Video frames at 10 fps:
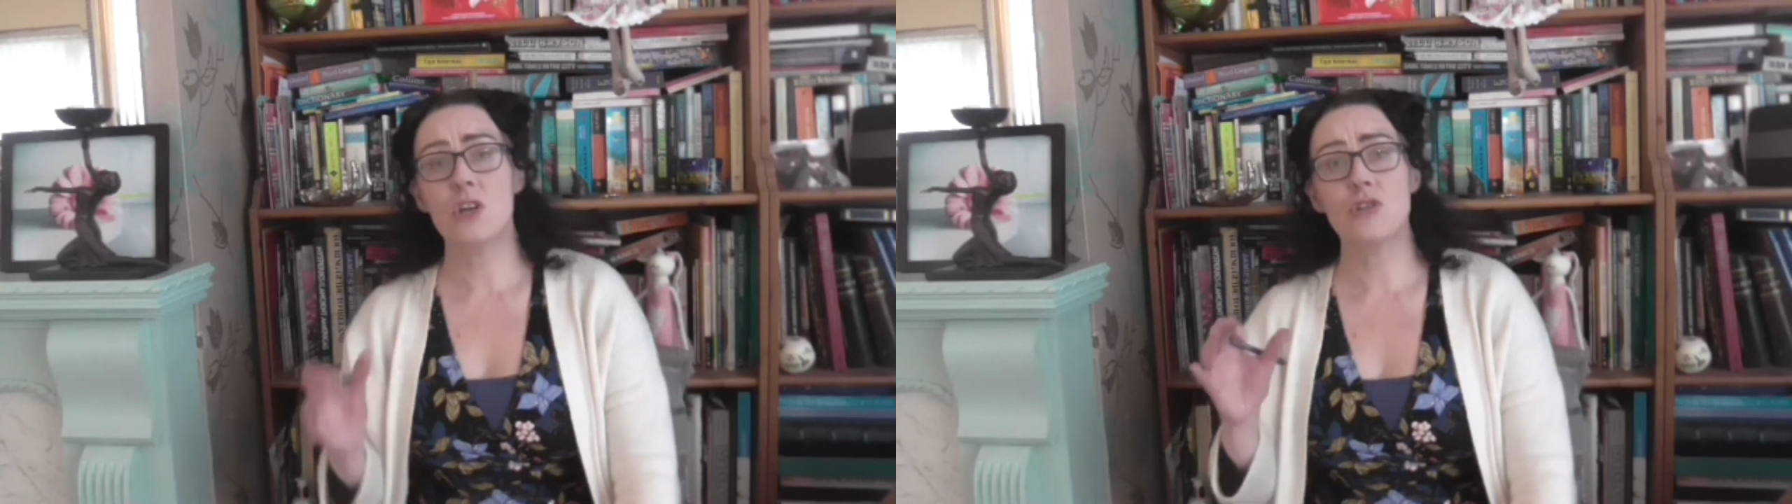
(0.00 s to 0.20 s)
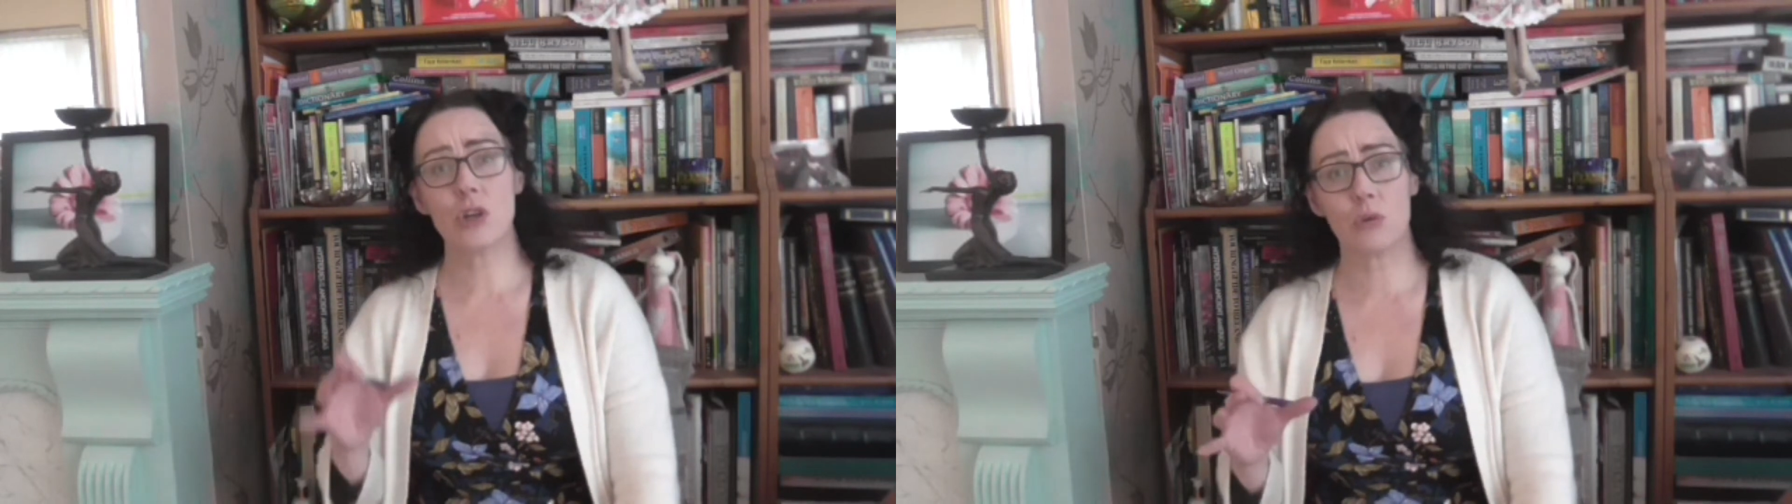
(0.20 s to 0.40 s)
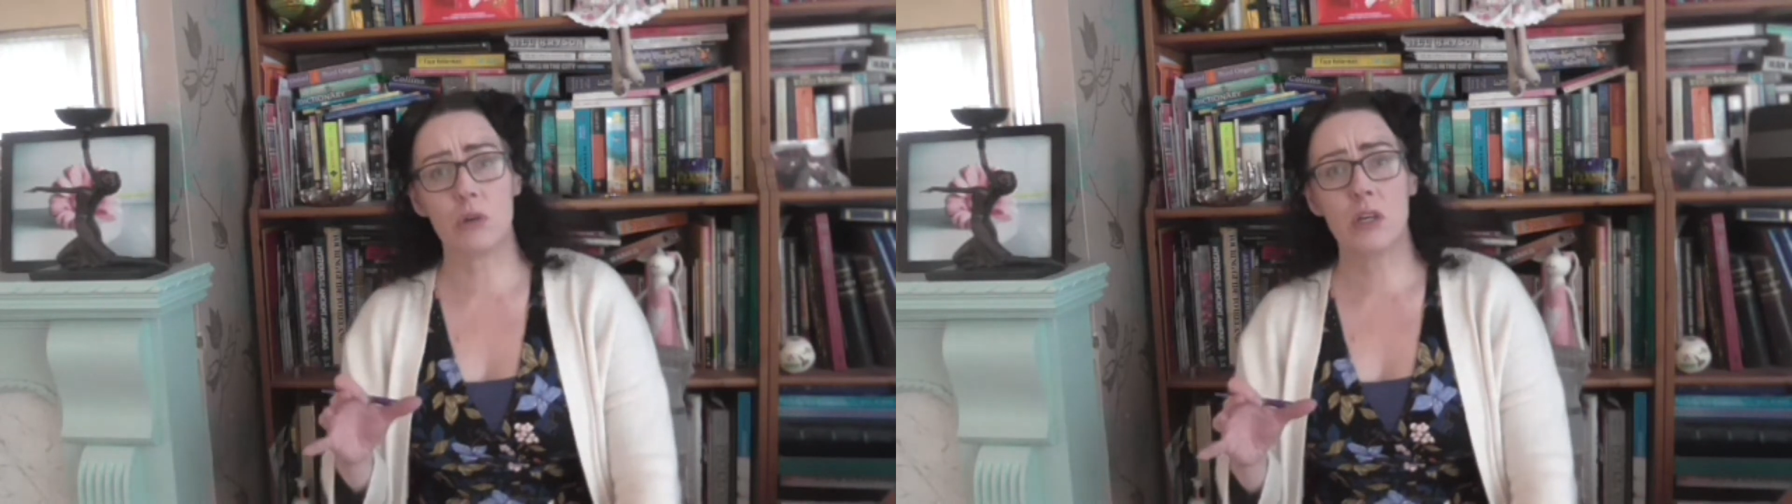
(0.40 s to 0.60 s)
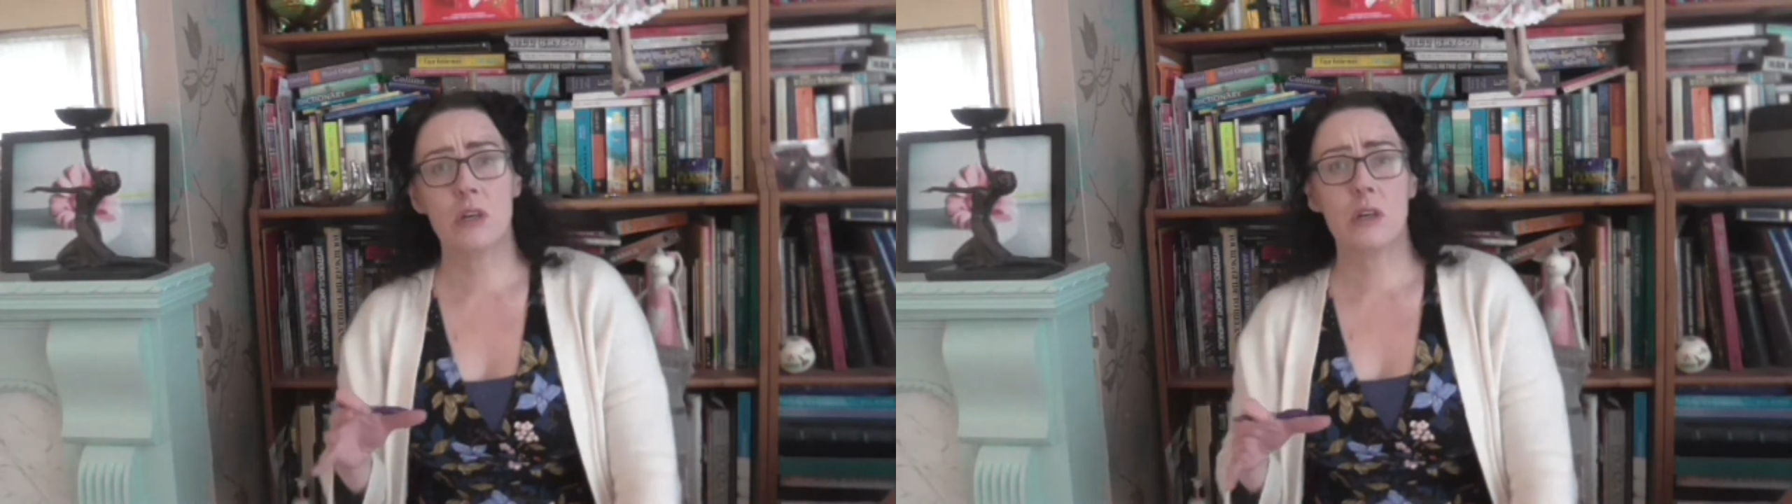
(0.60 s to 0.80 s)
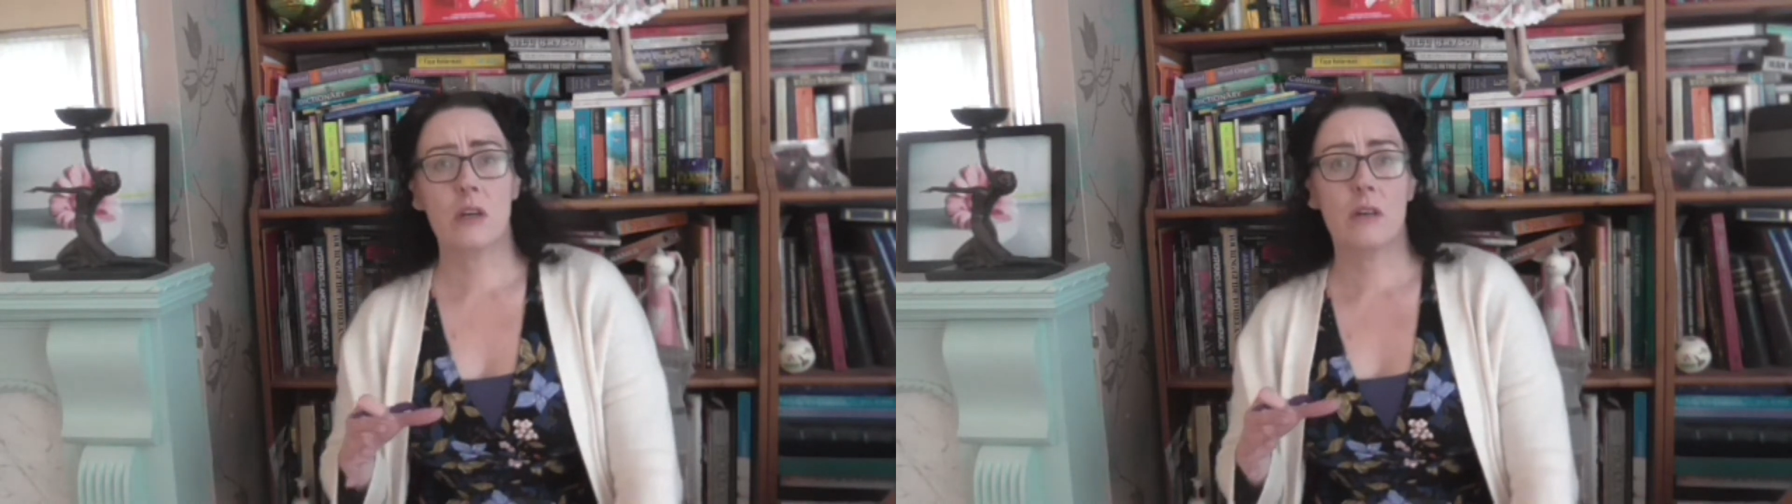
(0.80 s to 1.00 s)
So
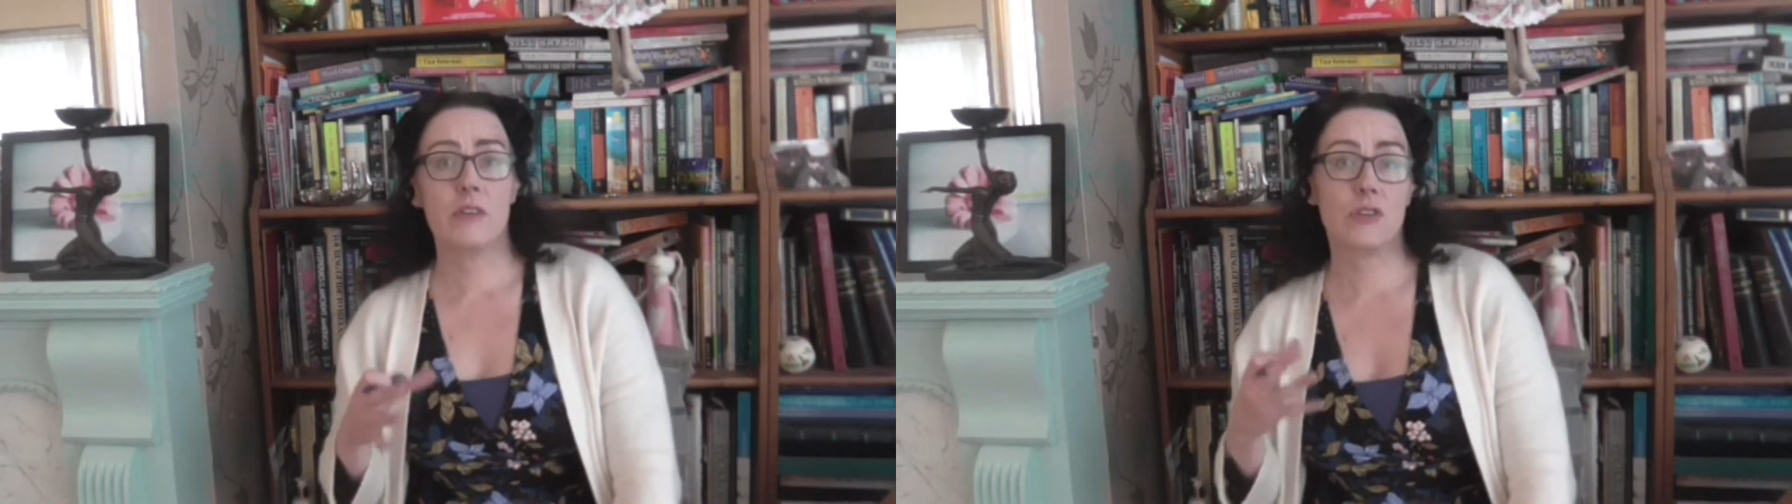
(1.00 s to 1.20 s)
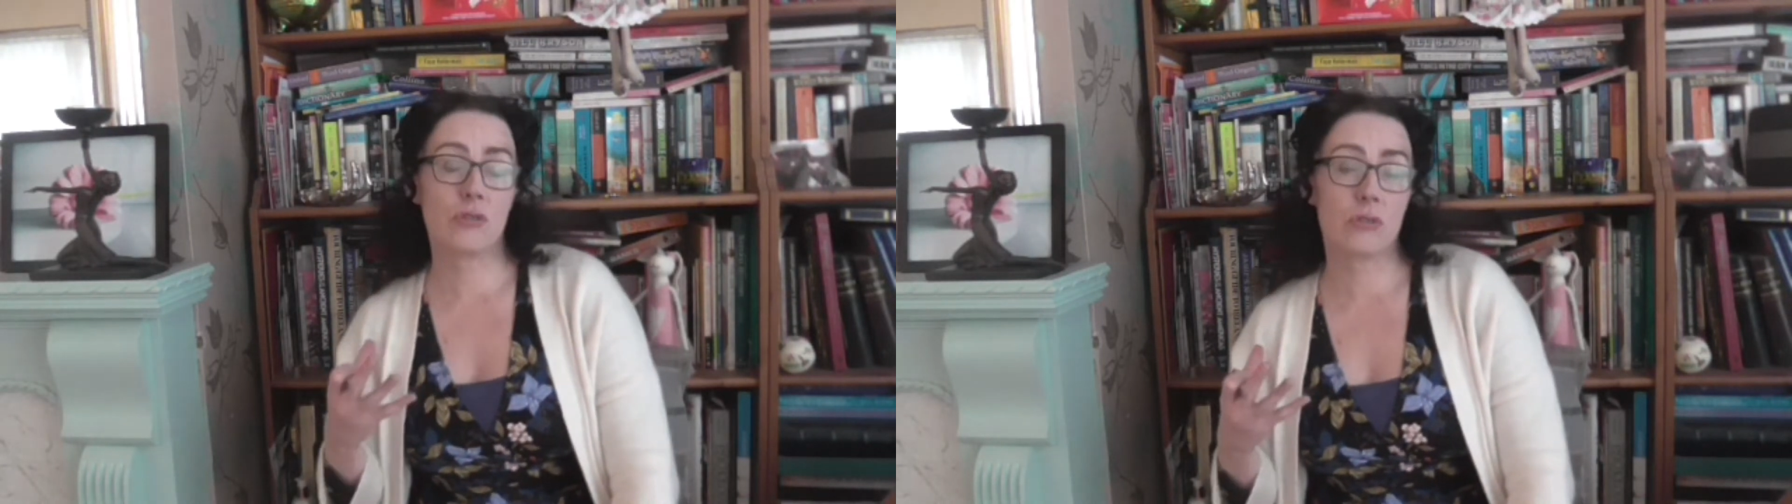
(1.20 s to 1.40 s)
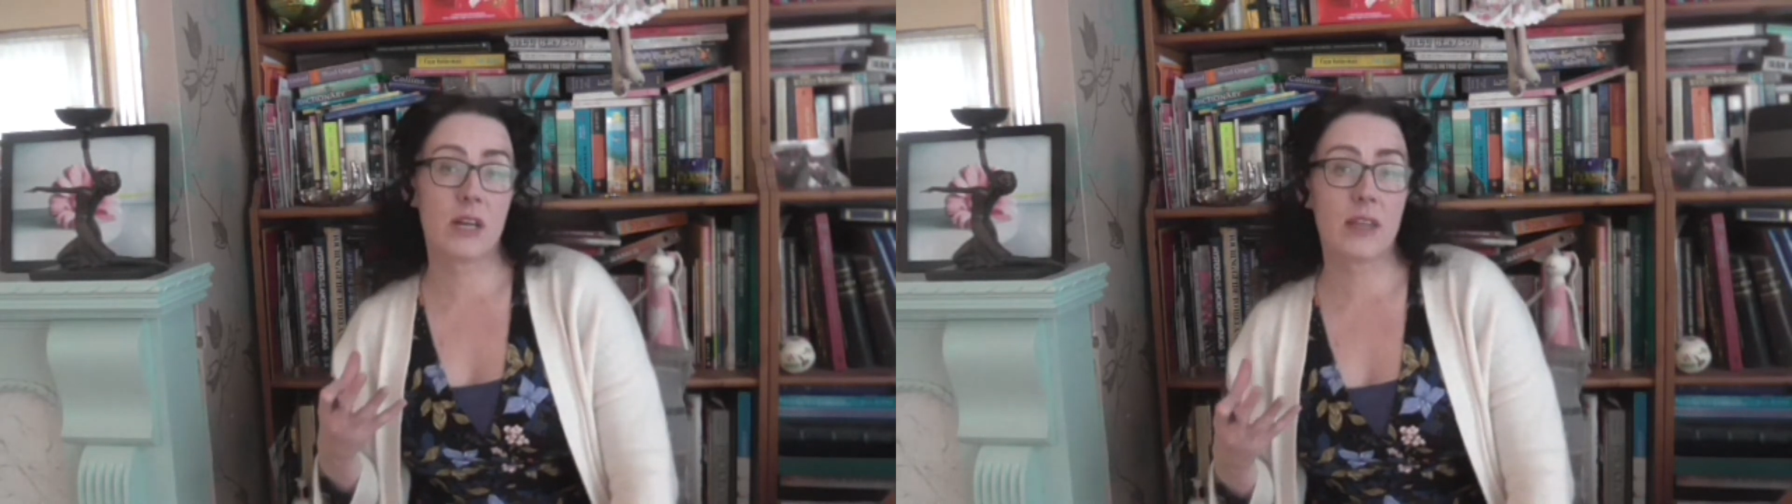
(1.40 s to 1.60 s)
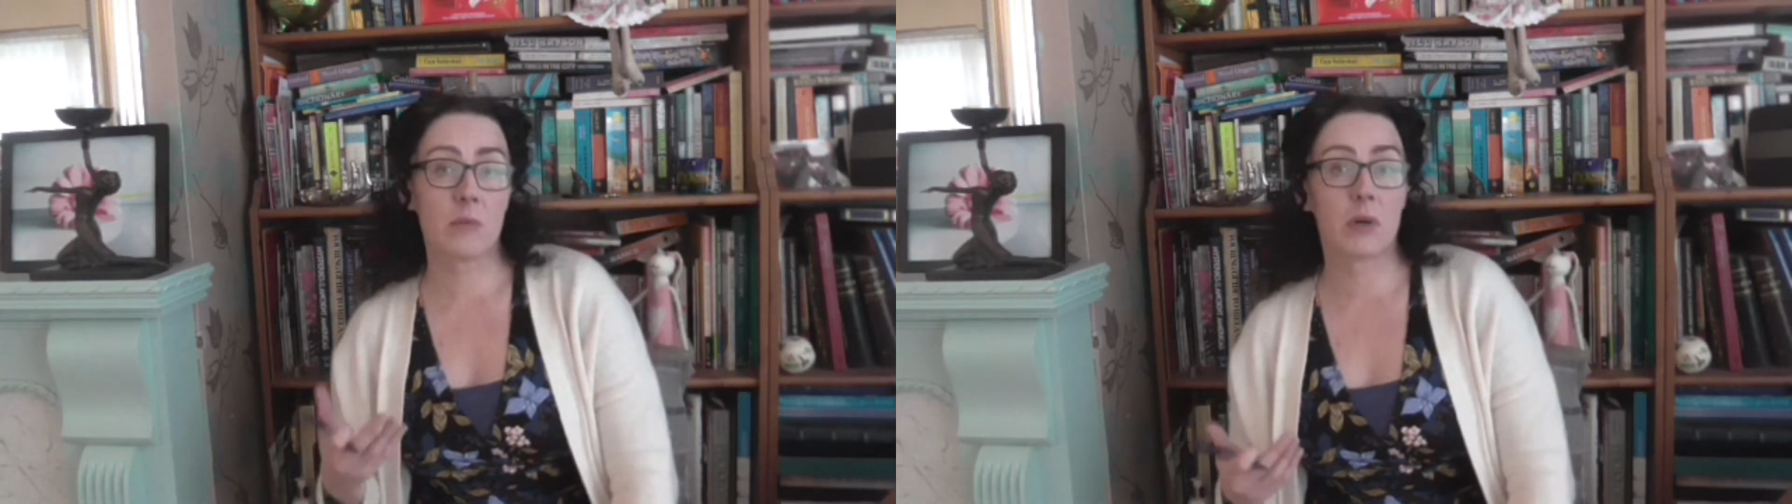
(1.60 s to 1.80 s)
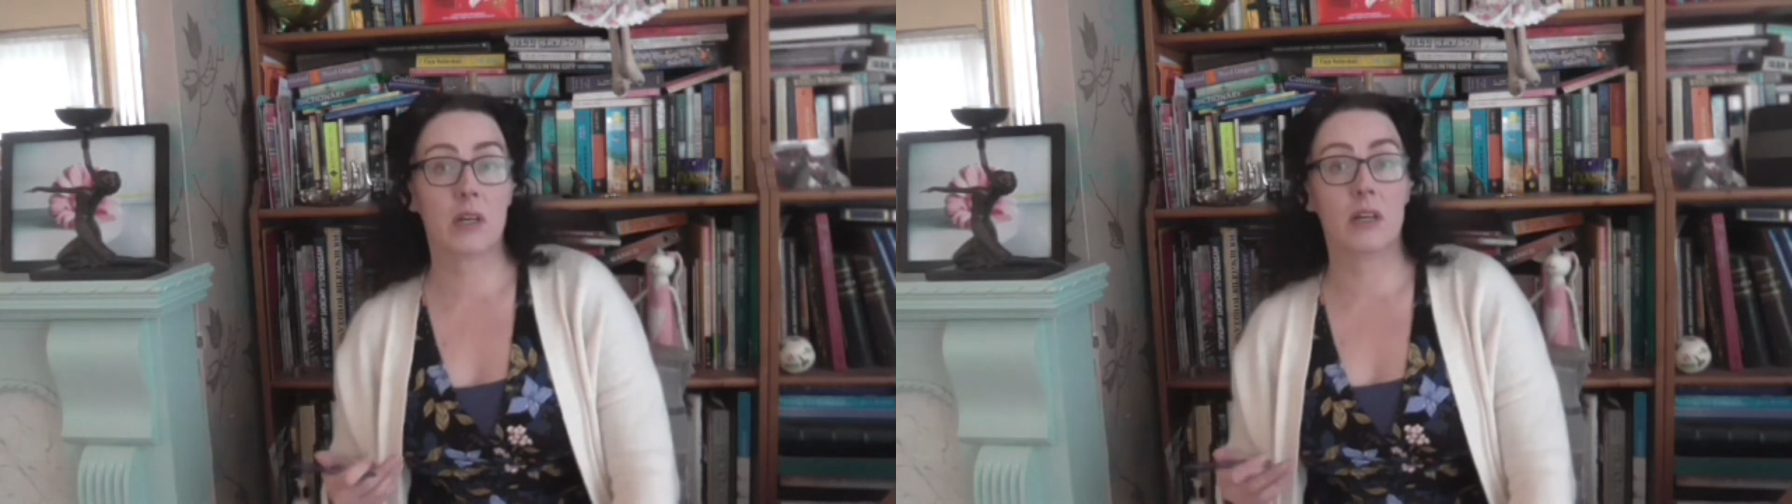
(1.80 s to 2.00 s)
the story
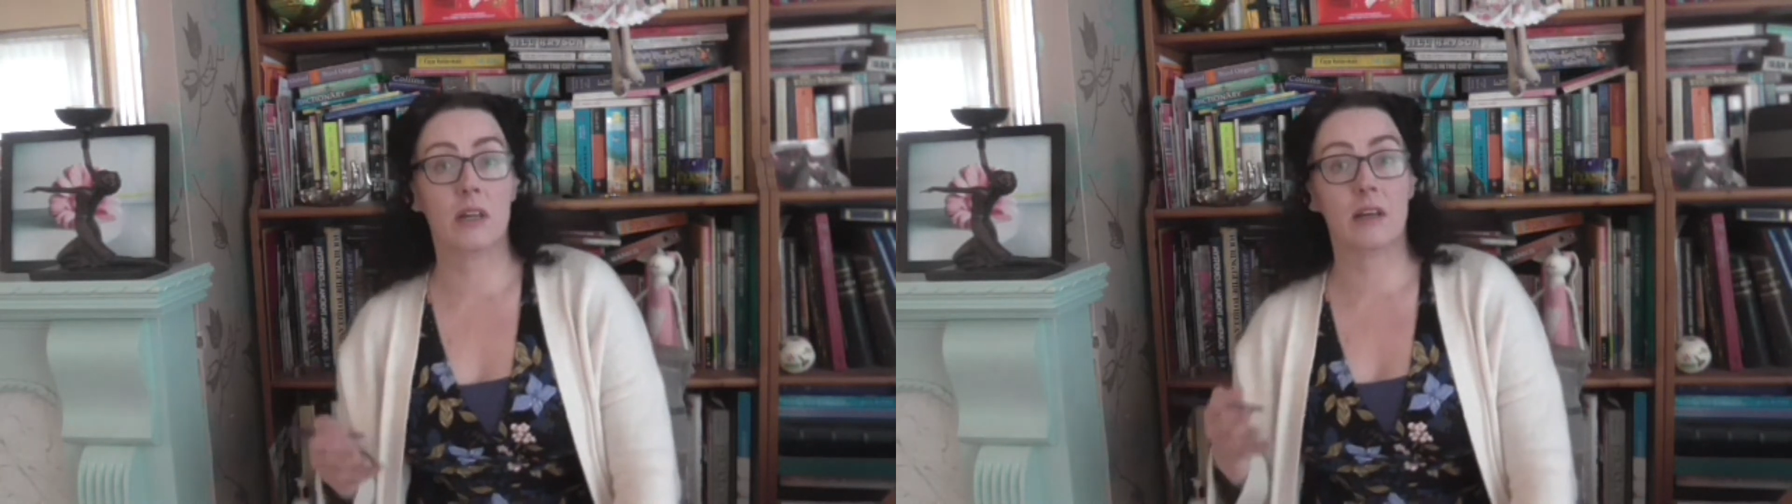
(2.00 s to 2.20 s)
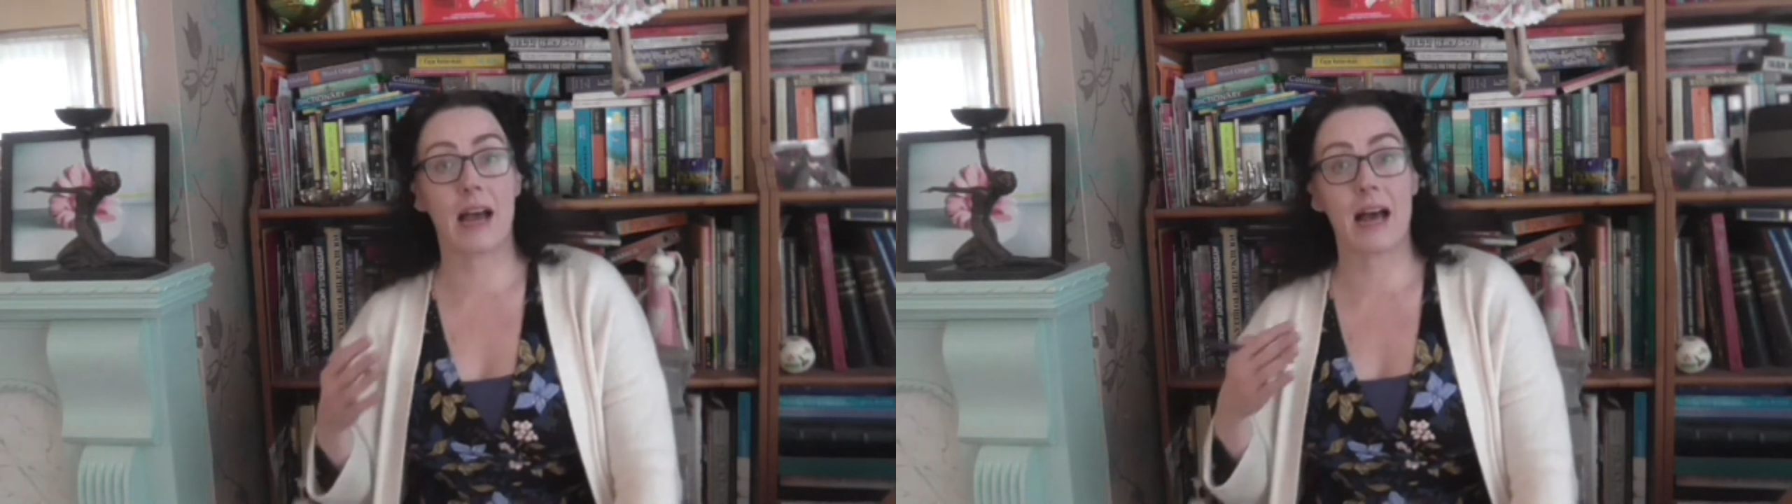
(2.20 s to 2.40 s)
that we're going to look